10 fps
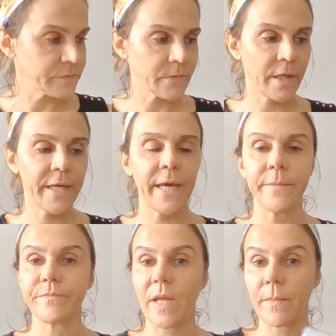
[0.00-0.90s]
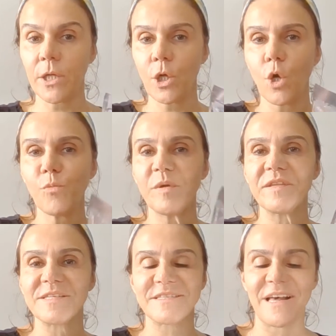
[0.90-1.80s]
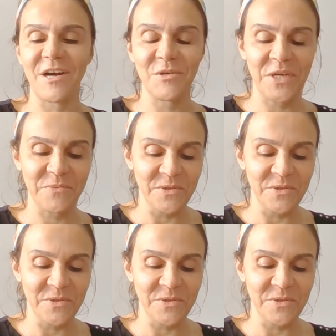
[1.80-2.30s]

Okay, I'm gonna open this now and